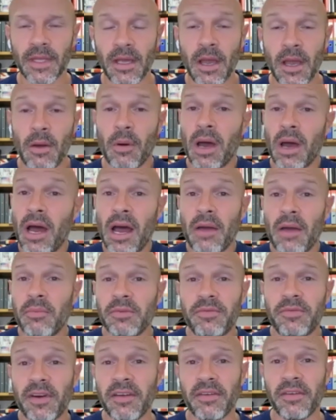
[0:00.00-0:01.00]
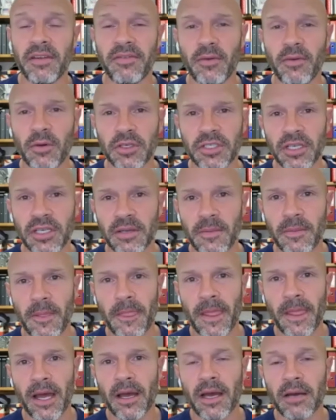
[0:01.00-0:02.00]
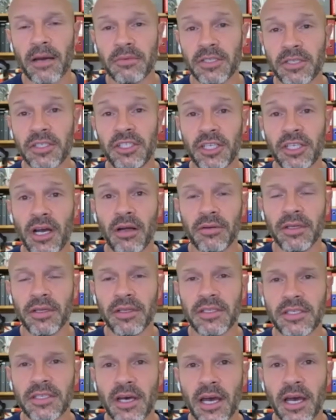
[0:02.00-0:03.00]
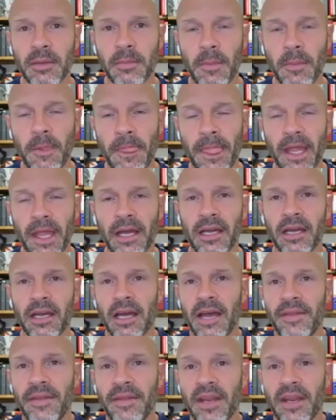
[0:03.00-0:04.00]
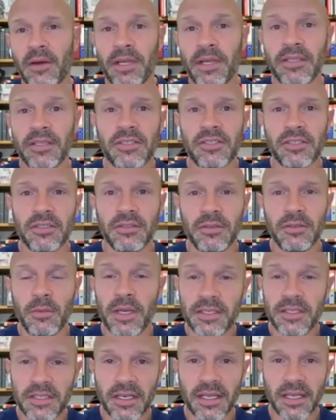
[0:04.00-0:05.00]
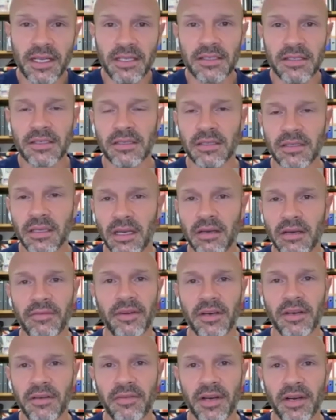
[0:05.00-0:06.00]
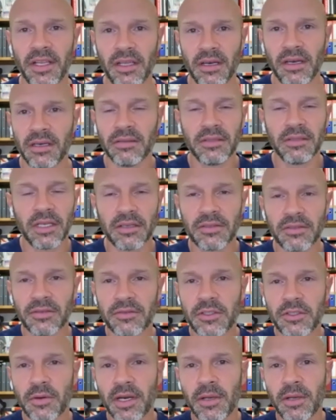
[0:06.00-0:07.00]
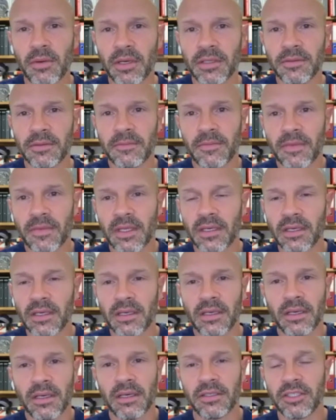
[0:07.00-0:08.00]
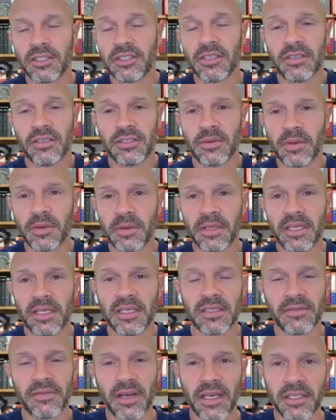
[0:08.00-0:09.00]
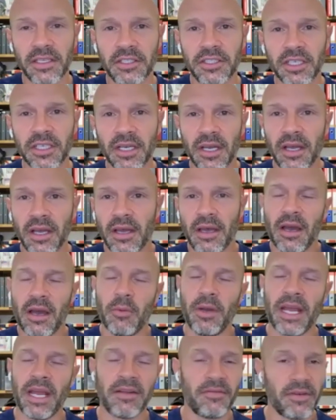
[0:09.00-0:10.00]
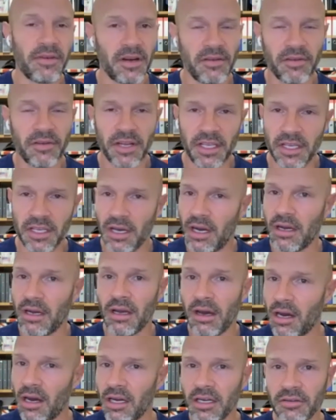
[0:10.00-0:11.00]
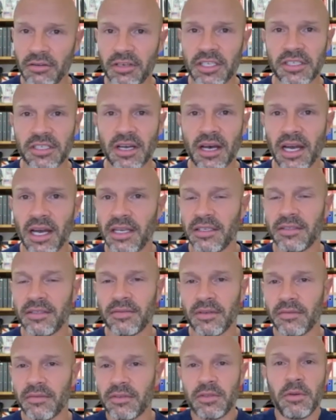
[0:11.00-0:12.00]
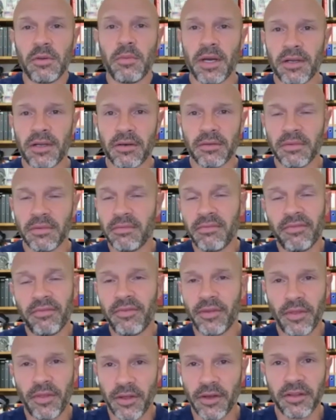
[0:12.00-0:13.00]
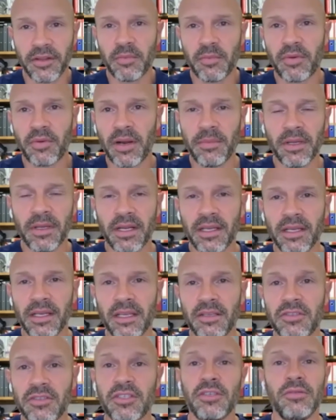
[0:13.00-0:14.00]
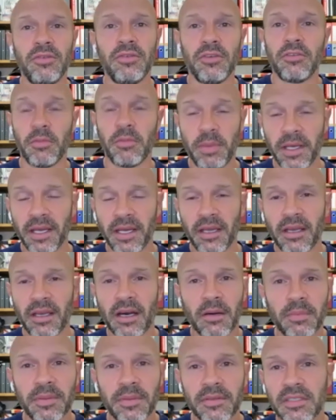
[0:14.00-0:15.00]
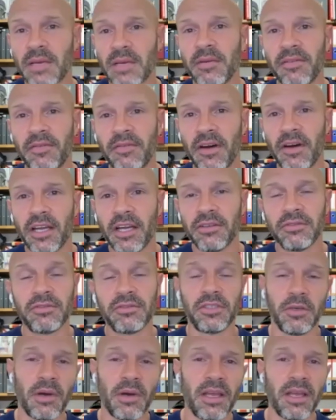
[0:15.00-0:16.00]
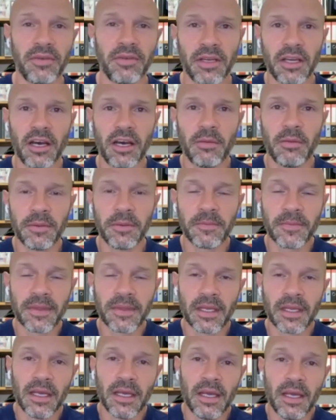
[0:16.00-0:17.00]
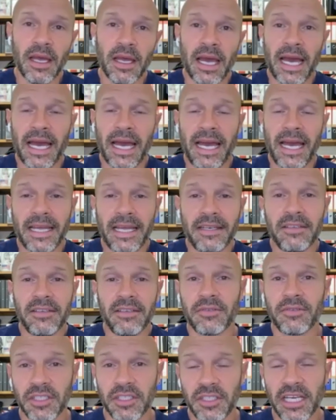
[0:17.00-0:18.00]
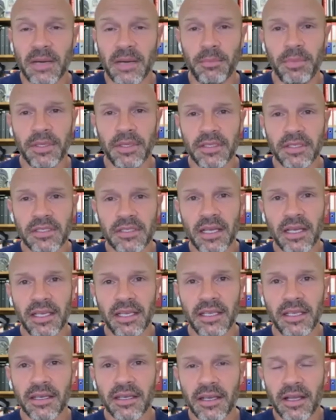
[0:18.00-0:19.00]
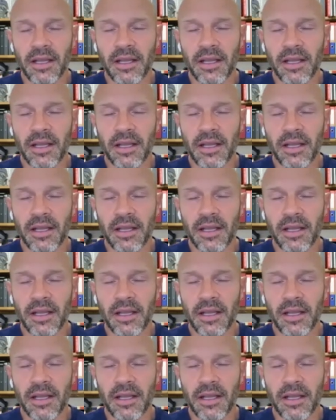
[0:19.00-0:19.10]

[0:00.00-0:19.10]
Well, I was very, very fortunate. I was at Charlton at the time, and then I went to Leeds, very, very young, sort of 21, just turned 21 years of age. We had a very, very young, hungry side. Obviously, we went on for third in the Premier League, 2 European Cup semi-finals, UEFA Cup, and obviously Champions League.